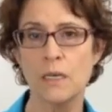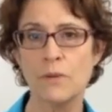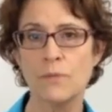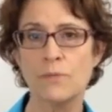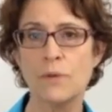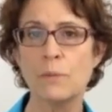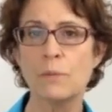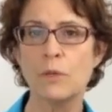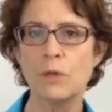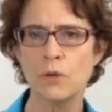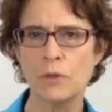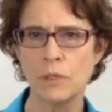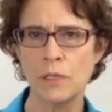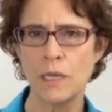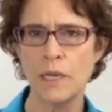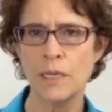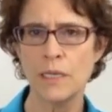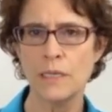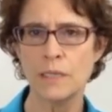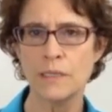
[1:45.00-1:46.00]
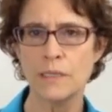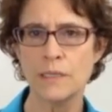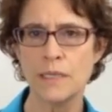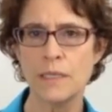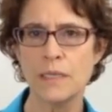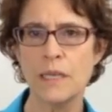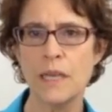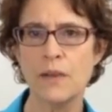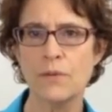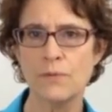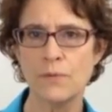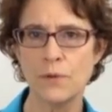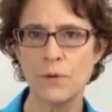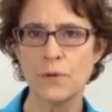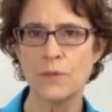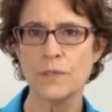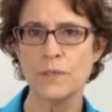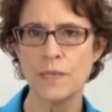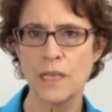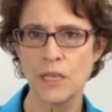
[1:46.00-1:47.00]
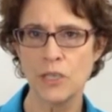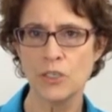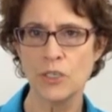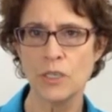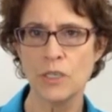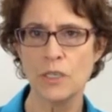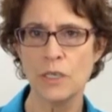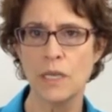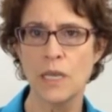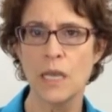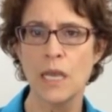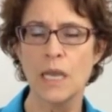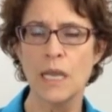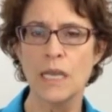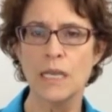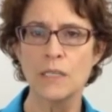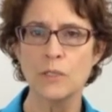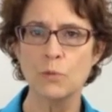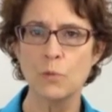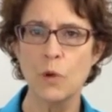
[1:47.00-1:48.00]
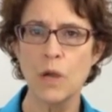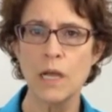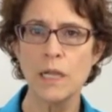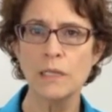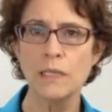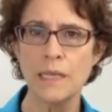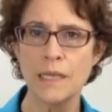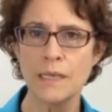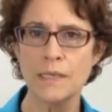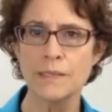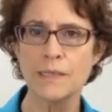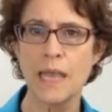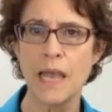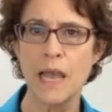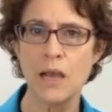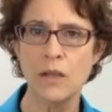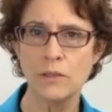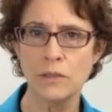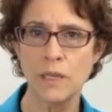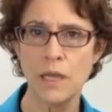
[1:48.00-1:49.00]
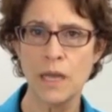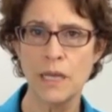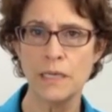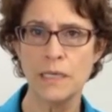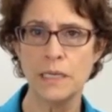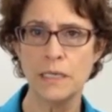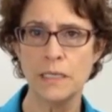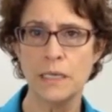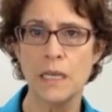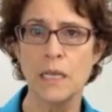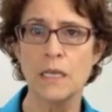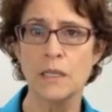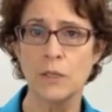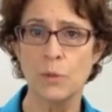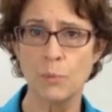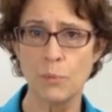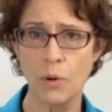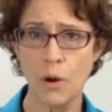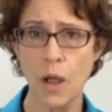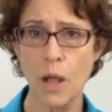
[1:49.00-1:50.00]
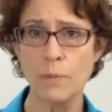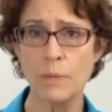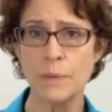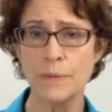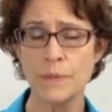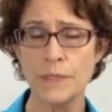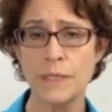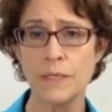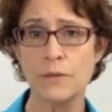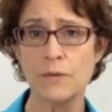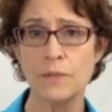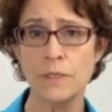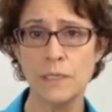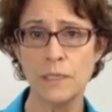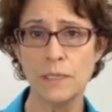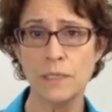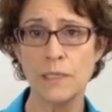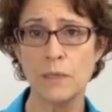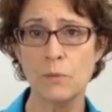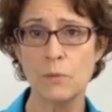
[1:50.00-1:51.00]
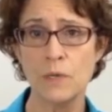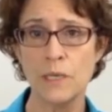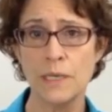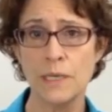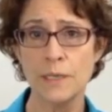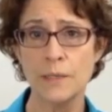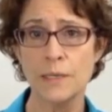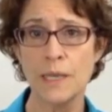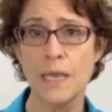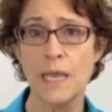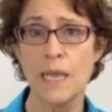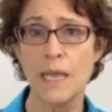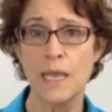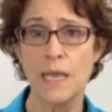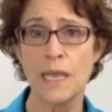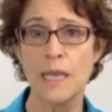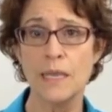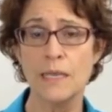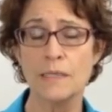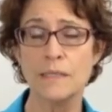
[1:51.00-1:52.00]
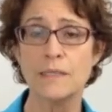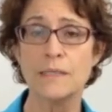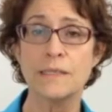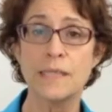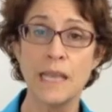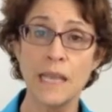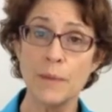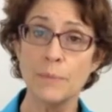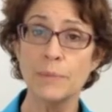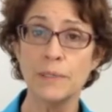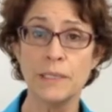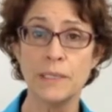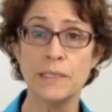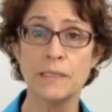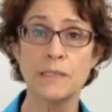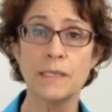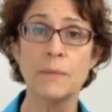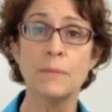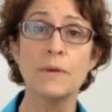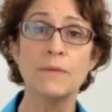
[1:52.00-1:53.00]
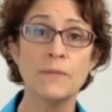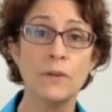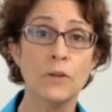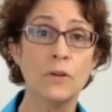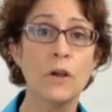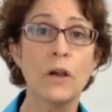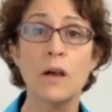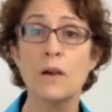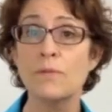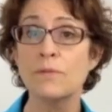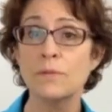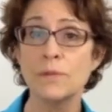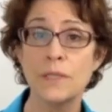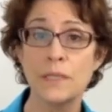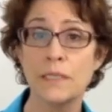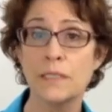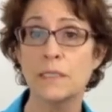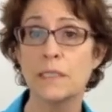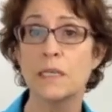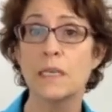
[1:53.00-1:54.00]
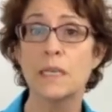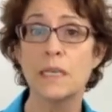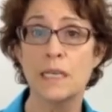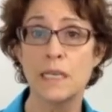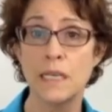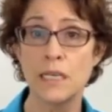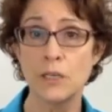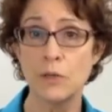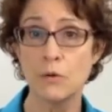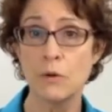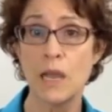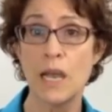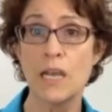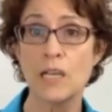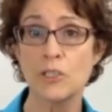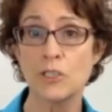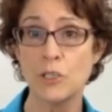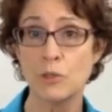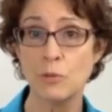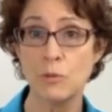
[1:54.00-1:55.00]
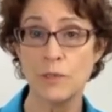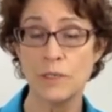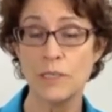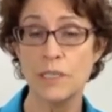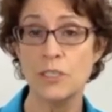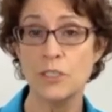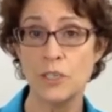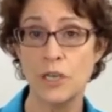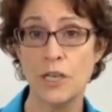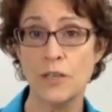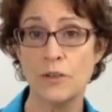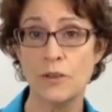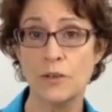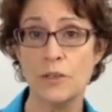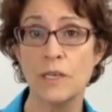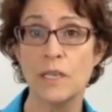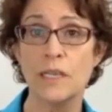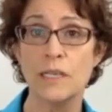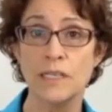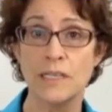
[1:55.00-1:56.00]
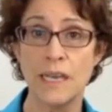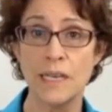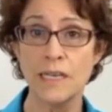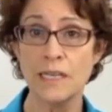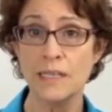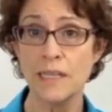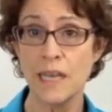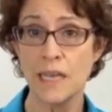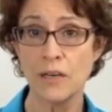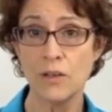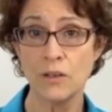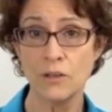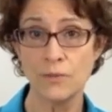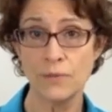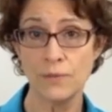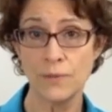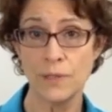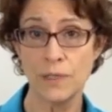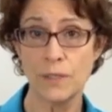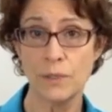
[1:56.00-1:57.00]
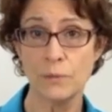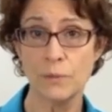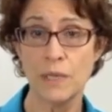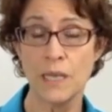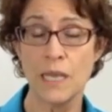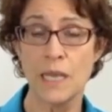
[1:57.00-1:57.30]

from your clients in that first session, as well as outlining the problems that they're dealing with and sampling some of their conflict interaction with each other, getting that on film,